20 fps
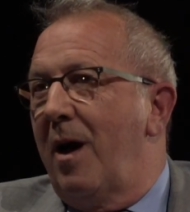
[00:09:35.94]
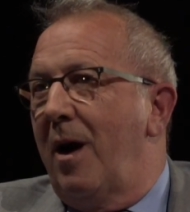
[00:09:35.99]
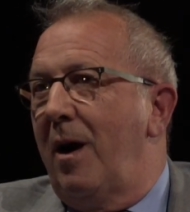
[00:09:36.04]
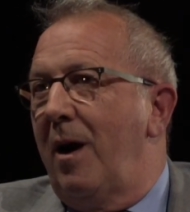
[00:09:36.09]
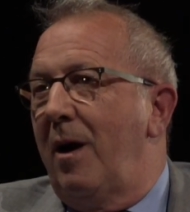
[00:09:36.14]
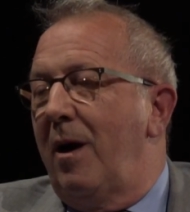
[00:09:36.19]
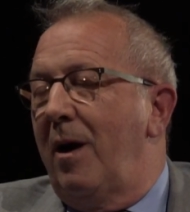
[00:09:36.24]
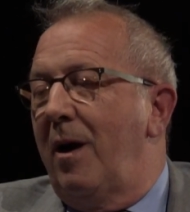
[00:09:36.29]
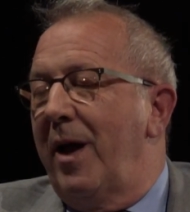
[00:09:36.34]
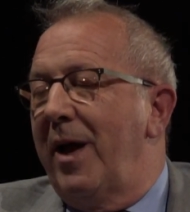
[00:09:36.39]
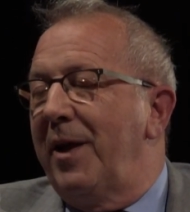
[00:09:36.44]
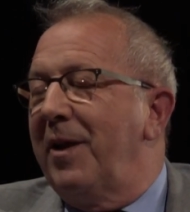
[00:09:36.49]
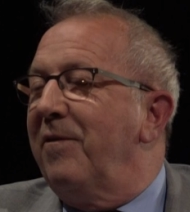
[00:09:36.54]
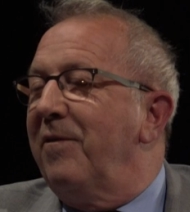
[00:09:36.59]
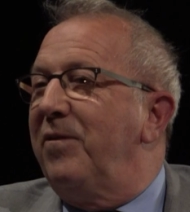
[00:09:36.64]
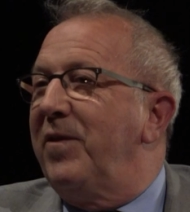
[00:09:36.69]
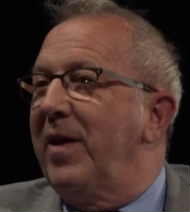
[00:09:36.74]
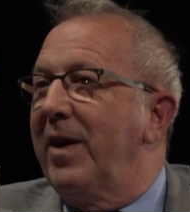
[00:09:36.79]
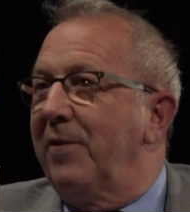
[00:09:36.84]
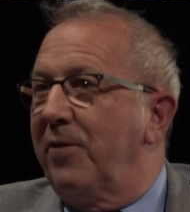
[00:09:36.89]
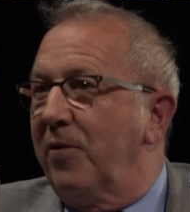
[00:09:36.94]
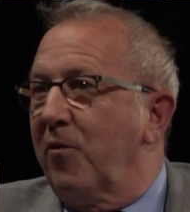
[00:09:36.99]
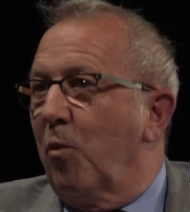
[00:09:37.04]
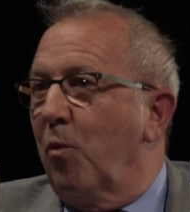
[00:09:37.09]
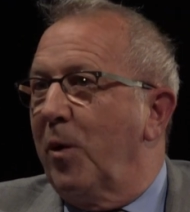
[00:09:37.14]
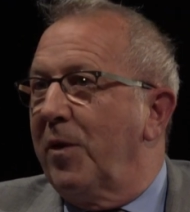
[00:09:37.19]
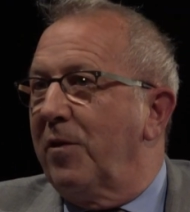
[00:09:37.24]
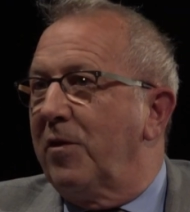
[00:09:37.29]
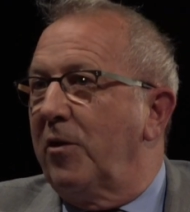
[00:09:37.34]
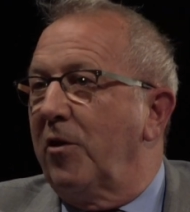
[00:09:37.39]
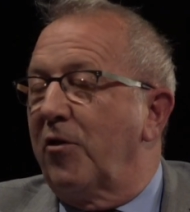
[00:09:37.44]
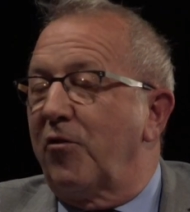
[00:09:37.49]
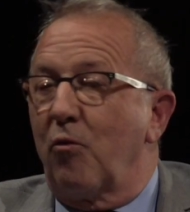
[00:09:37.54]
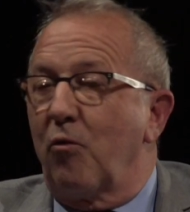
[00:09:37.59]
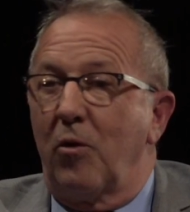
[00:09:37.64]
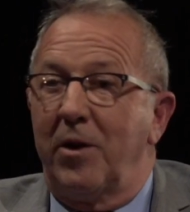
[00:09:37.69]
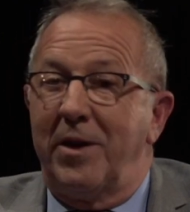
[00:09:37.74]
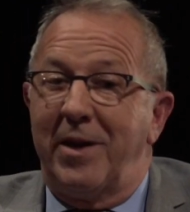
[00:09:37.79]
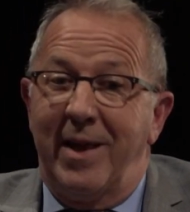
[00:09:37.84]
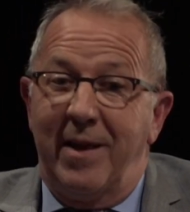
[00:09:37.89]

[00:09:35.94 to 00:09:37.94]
an event for Windsor, Detroit.